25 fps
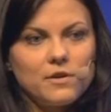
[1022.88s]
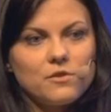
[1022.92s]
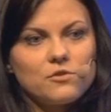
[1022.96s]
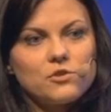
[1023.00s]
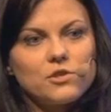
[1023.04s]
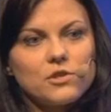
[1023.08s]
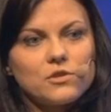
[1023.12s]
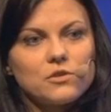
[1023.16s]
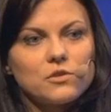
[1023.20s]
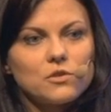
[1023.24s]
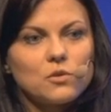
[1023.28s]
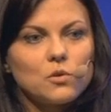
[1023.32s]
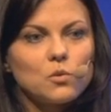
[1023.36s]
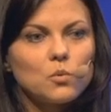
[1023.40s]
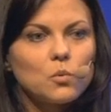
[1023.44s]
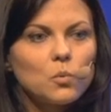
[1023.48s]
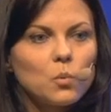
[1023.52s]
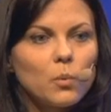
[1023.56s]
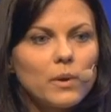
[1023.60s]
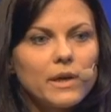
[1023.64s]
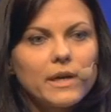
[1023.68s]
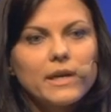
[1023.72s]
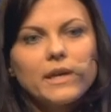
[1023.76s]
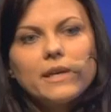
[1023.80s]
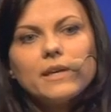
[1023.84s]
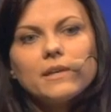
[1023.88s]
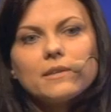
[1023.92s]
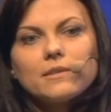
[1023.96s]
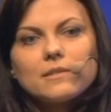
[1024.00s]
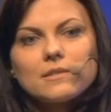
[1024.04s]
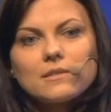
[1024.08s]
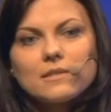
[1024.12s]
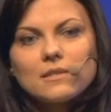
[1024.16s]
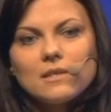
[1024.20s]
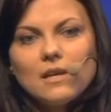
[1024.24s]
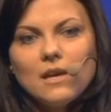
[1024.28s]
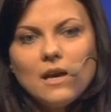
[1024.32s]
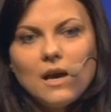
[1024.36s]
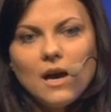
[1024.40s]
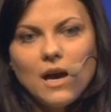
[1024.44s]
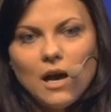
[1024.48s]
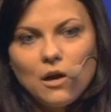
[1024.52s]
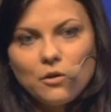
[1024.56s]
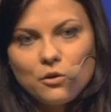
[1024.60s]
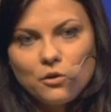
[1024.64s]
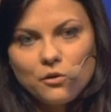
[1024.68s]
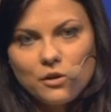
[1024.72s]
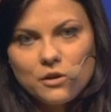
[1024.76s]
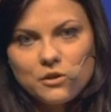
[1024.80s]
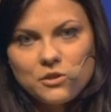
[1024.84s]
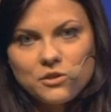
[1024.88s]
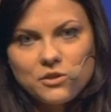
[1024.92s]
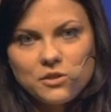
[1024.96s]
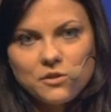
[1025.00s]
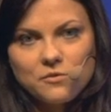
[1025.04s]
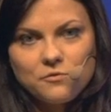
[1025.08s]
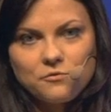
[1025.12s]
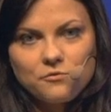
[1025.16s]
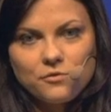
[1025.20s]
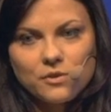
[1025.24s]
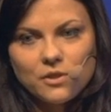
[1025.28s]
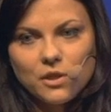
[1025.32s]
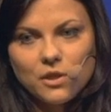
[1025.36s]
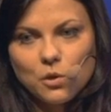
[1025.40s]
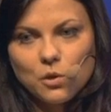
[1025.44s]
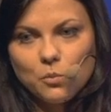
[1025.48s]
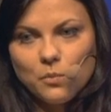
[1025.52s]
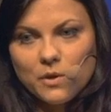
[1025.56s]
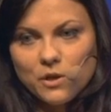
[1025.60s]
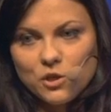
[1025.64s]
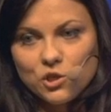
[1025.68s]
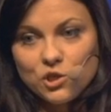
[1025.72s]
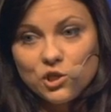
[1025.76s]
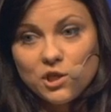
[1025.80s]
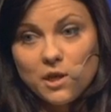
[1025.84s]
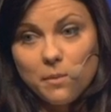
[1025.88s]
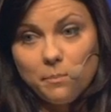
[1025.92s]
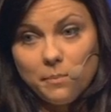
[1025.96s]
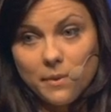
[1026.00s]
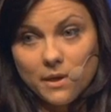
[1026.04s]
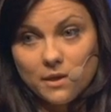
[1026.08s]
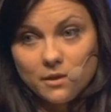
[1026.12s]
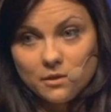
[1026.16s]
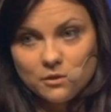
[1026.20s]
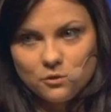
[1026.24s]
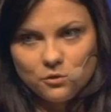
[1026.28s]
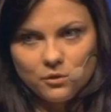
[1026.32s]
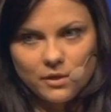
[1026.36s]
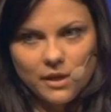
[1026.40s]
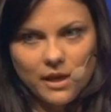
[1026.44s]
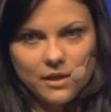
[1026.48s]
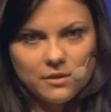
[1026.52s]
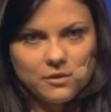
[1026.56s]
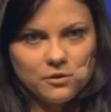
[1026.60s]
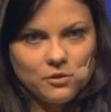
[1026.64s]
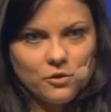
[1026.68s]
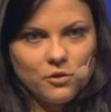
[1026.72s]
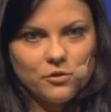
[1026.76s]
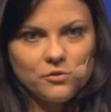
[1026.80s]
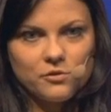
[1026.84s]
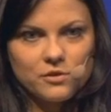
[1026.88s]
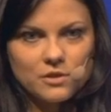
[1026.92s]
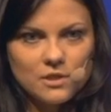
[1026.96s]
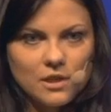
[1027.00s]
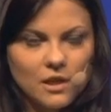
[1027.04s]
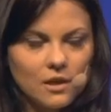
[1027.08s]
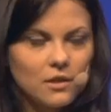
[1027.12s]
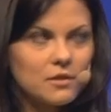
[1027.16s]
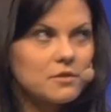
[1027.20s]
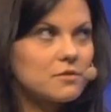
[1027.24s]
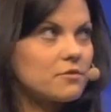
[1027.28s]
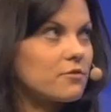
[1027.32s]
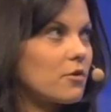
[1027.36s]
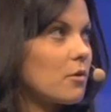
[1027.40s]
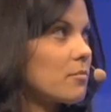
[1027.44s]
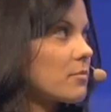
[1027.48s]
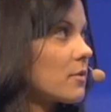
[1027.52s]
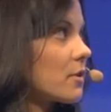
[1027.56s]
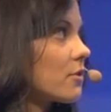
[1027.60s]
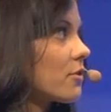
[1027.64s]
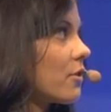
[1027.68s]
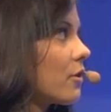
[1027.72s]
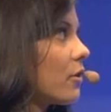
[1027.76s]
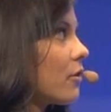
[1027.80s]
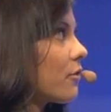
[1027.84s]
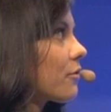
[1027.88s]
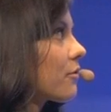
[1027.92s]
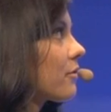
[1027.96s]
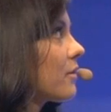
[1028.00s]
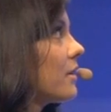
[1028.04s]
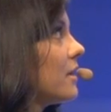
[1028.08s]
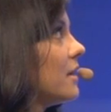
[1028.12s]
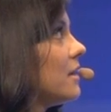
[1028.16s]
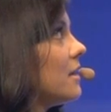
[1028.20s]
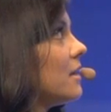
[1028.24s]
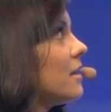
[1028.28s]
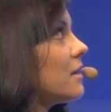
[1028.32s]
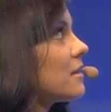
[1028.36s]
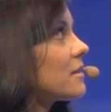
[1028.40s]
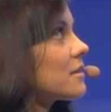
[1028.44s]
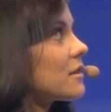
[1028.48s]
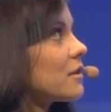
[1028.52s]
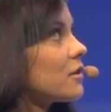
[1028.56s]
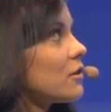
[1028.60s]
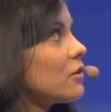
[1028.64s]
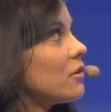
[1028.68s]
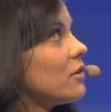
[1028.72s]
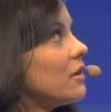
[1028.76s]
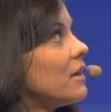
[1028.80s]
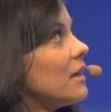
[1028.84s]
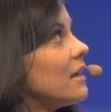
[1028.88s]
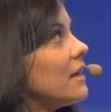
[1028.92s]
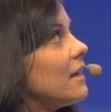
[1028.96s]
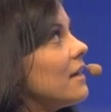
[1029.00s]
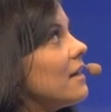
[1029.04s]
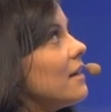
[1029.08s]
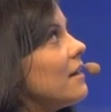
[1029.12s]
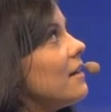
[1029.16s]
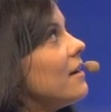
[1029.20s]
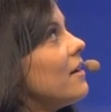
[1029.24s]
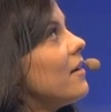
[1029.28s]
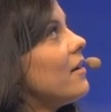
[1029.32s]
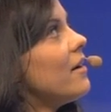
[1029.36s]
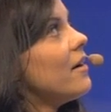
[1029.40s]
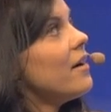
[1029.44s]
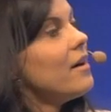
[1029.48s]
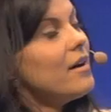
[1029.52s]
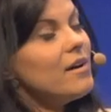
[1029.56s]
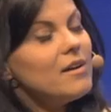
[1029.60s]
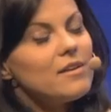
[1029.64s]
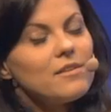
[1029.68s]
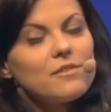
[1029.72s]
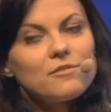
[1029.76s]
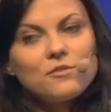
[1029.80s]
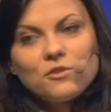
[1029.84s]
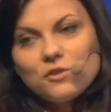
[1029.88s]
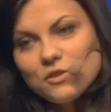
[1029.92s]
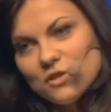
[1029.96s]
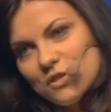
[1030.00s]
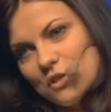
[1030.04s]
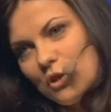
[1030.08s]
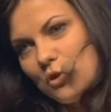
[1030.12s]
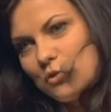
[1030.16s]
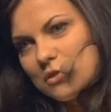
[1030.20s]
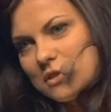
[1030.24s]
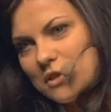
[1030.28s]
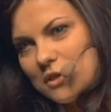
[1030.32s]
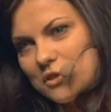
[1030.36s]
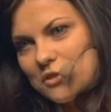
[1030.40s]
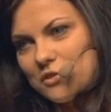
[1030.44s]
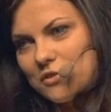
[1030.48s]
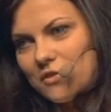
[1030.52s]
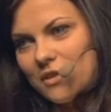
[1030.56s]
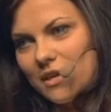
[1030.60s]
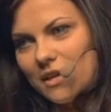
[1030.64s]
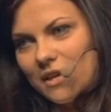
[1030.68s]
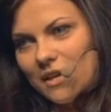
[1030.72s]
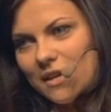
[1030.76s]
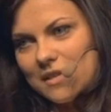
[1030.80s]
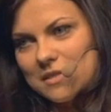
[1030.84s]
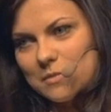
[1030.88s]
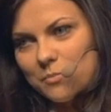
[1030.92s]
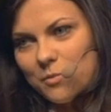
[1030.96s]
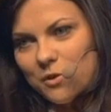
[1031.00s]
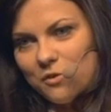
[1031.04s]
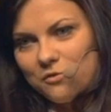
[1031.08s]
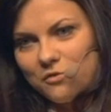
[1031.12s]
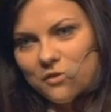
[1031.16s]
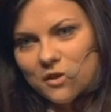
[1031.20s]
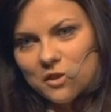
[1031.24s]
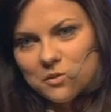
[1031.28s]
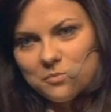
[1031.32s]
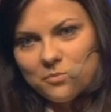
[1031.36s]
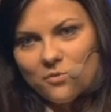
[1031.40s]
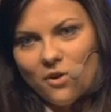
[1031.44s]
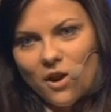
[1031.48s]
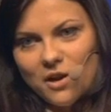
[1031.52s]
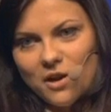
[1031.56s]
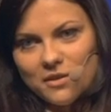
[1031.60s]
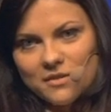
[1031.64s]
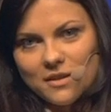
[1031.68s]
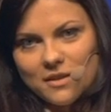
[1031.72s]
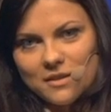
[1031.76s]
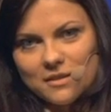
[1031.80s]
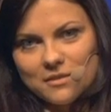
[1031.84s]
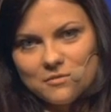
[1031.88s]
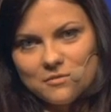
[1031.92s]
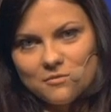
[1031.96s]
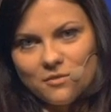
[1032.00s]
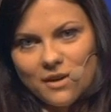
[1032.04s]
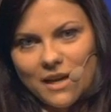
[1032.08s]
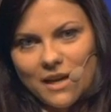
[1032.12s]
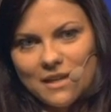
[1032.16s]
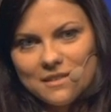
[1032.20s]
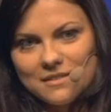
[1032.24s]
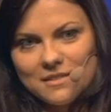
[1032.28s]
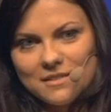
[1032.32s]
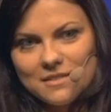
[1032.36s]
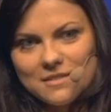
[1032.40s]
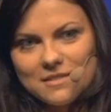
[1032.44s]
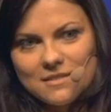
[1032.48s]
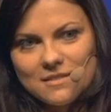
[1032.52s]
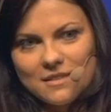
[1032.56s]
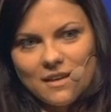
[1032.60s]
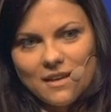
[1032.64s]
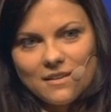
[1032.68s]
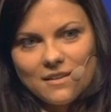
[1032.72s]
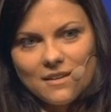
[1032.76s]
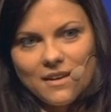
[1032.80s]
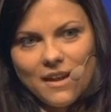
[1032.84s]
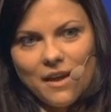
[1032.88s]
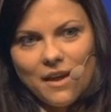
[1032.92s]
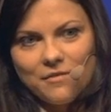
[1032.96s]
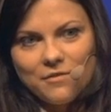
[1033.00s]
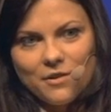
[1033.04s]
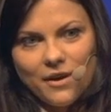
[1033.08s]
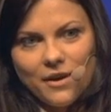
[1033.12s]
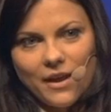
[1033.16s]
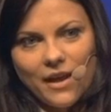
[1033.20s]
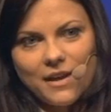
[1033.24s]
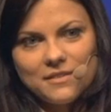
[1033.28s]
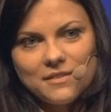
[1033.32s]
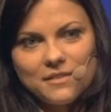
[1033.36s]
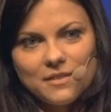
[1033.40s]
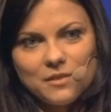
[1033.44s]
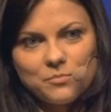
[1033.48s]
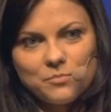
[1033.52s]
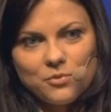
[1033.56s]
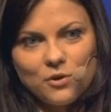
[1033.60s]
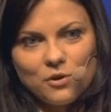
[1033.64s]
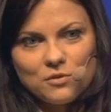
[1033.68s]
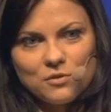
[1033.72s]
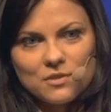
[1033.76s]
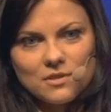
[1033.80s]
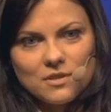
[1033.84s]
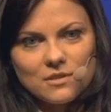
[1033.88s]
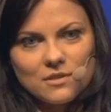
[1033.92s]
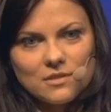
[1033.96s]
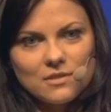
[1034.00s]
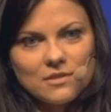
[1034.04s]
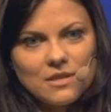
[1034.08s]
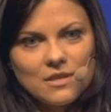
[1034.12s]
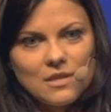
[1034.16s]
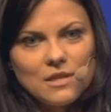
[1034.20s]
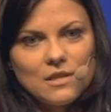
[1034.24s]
very just quick hints how to achieve really quick shipping to get your results from the growth. So there is no such thing as perfect product, right? It's a never-ending process.